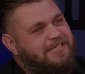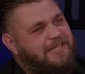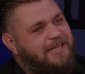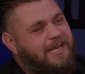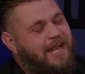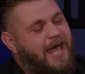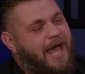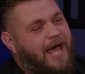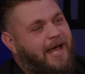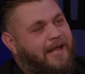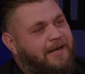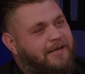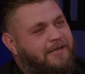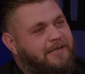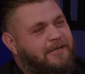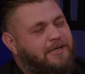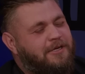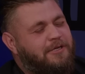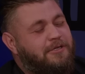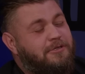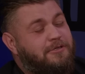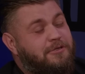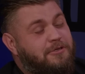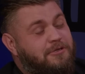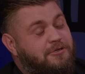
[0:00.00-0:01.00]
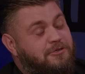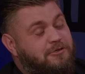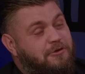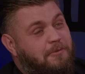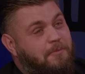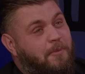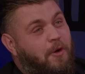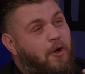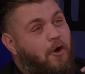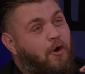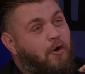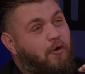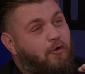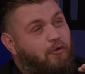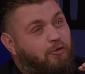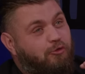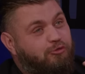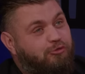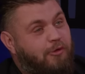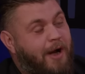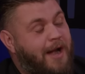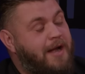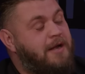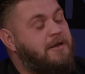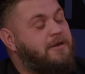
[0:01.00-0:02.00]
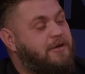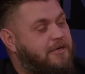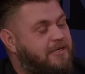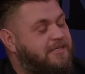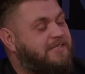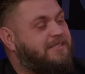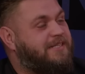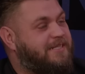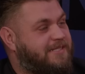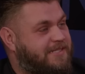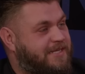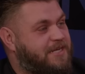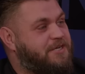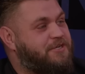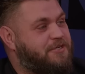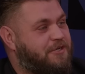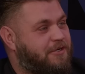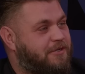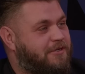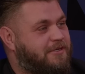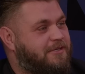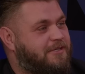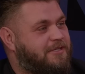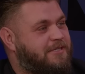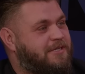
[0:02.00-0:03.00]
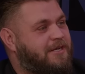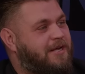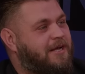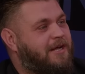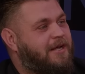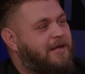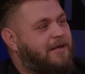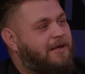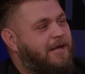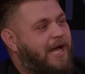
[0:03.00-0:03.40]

has led to some horrendous decisions